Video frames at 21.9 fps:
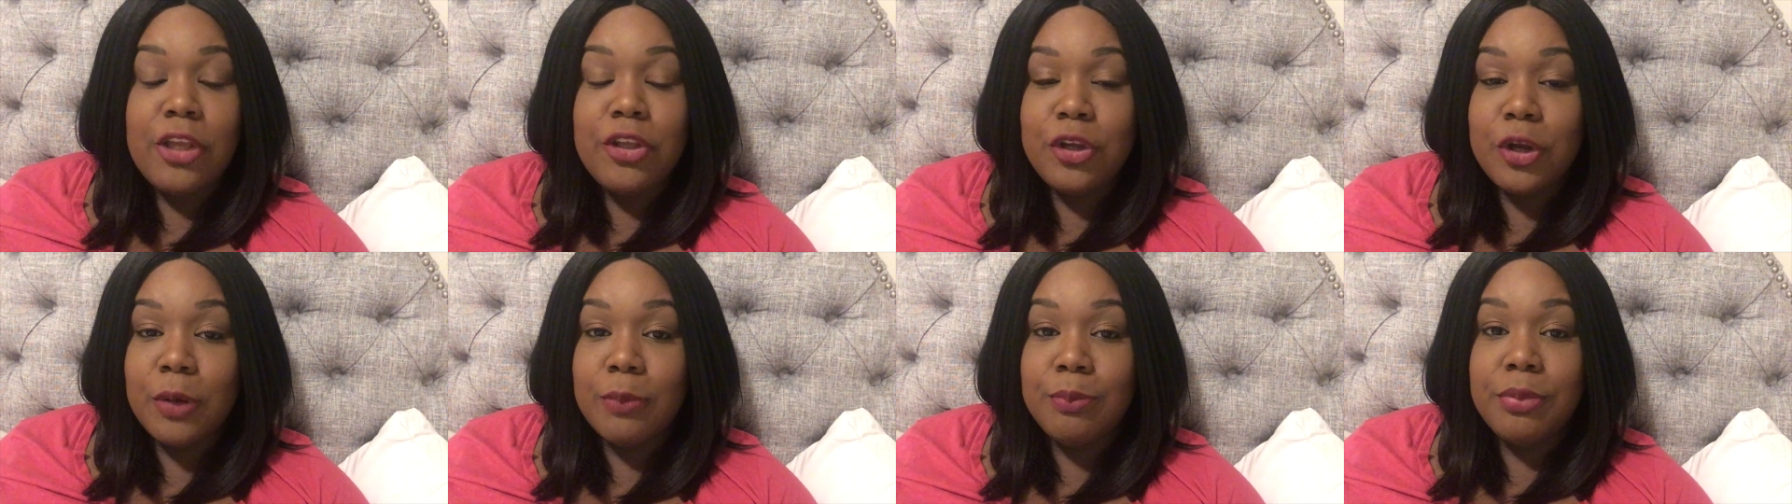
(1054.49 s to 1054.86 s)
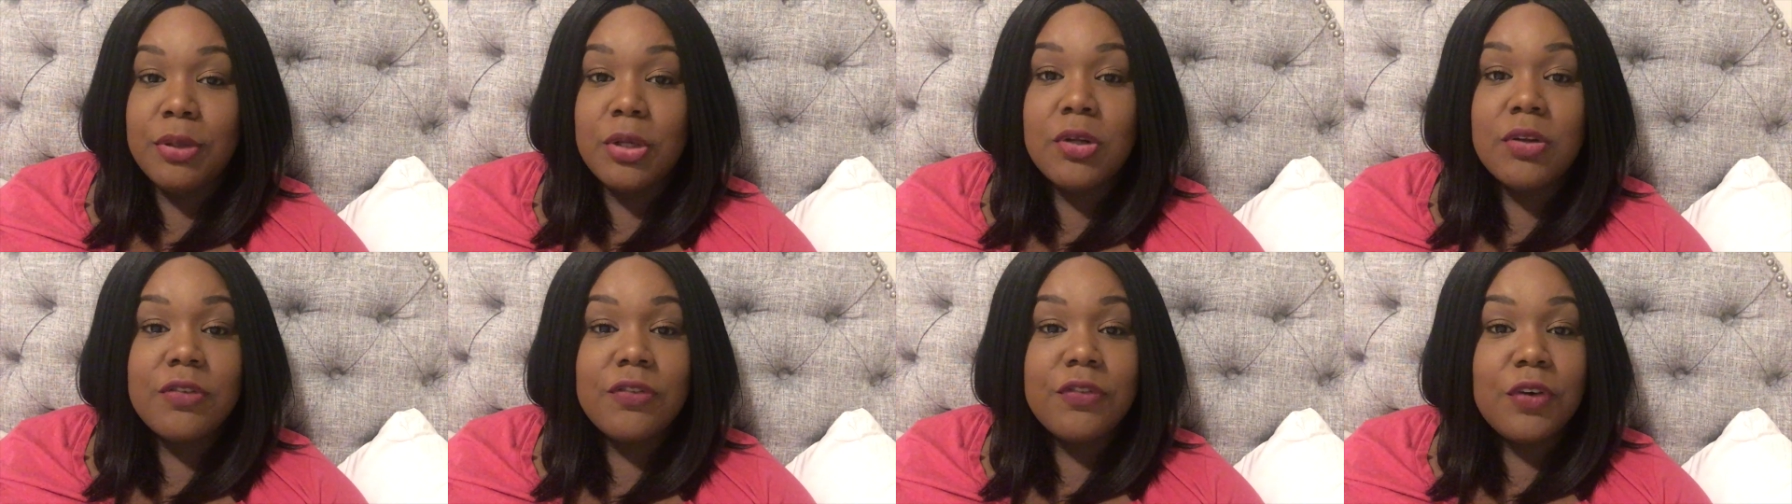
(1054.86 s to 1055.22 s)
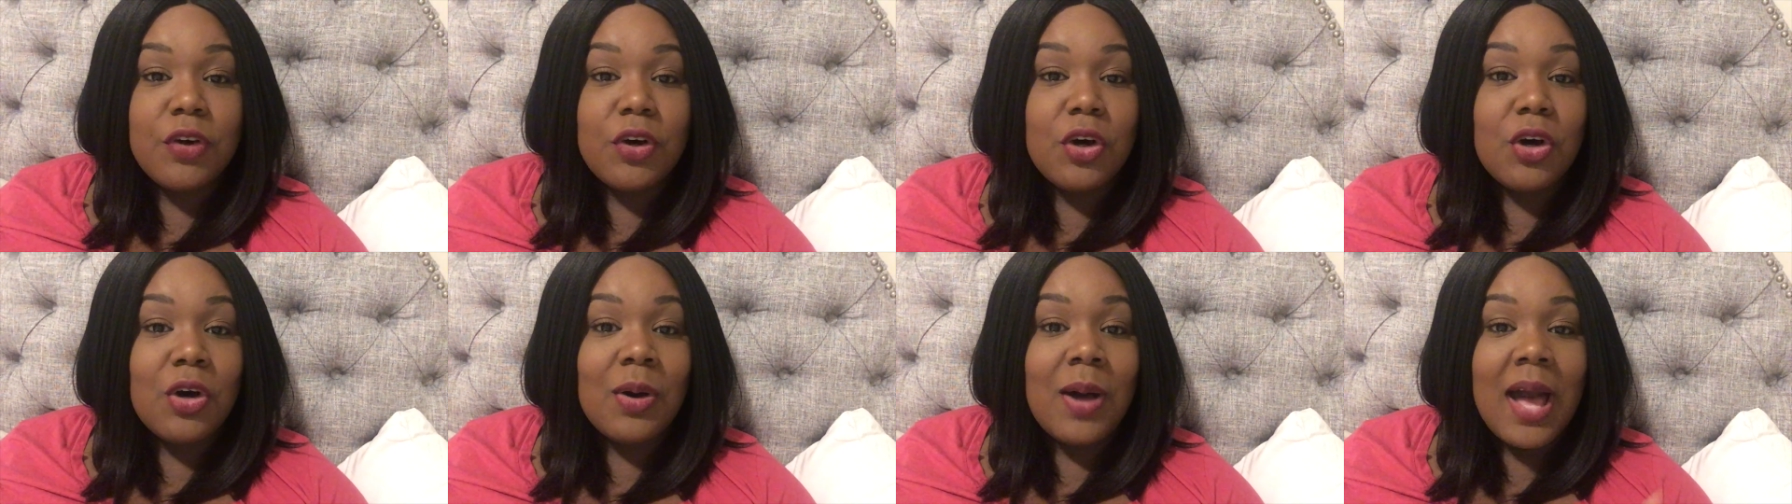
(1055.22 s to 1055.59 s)
"You're
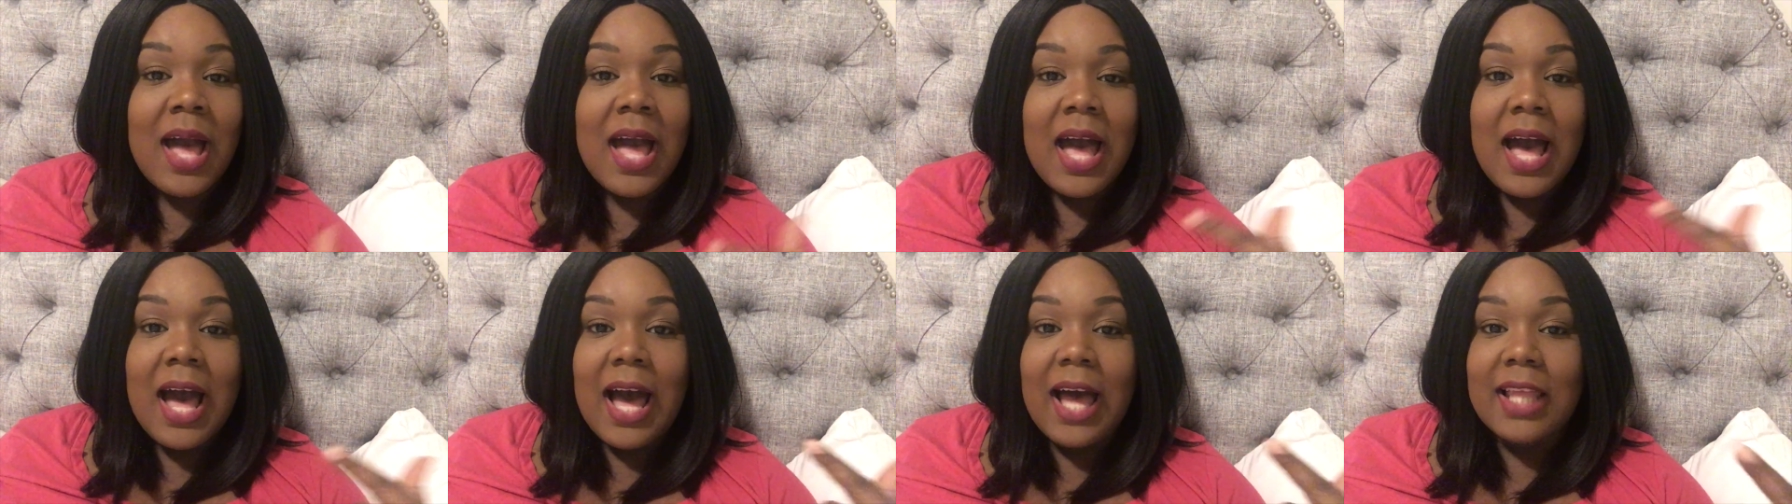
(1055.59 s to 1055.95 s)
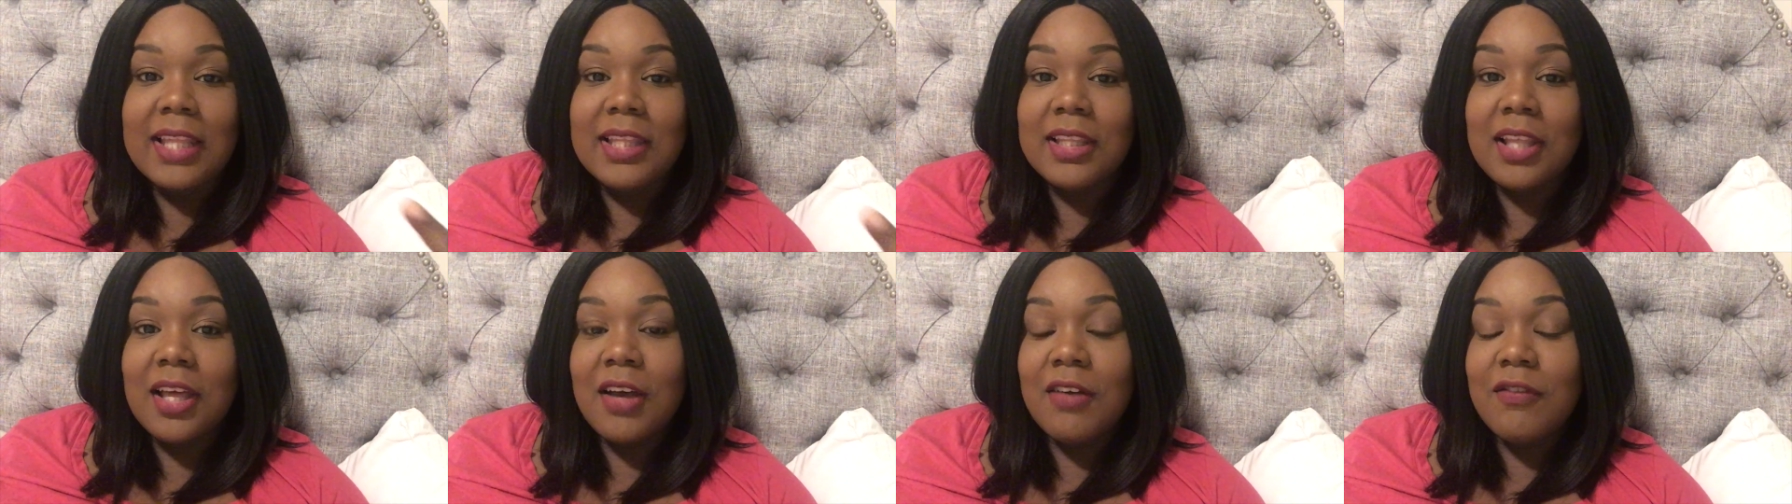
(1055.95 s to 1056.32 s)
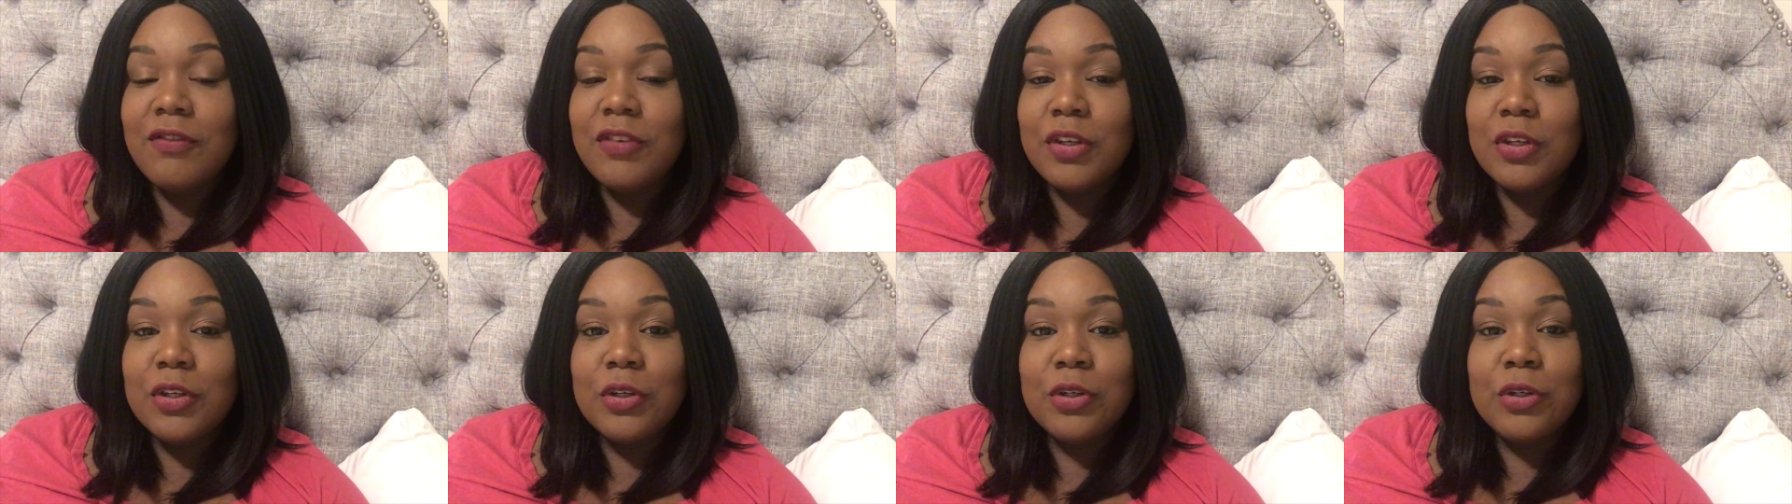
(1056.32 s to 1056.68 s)
beautiful. I love
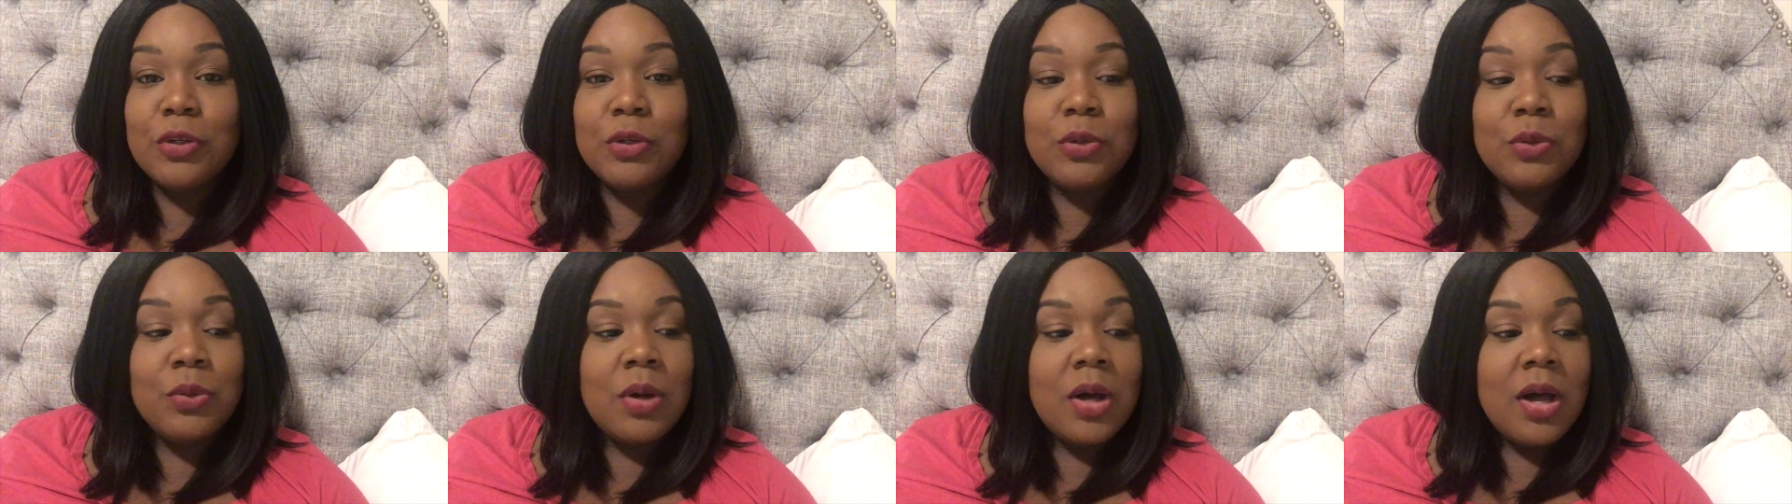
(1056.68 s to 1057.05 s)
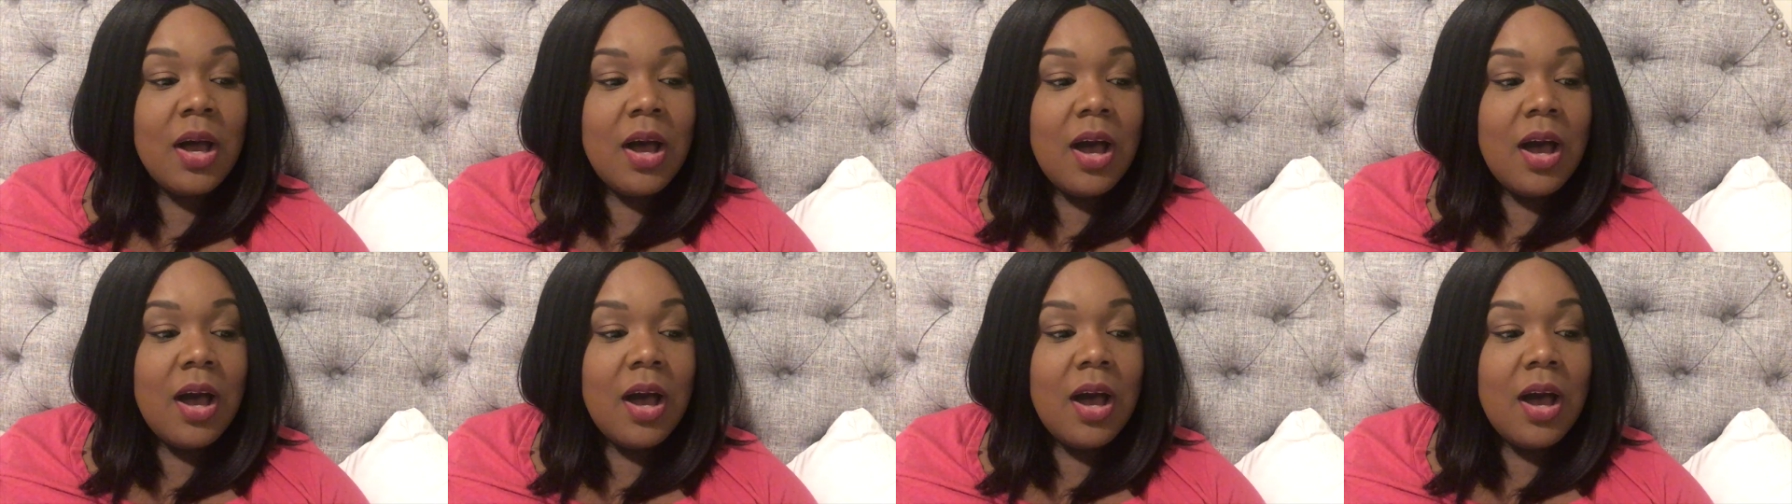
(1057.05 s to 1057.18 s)
you.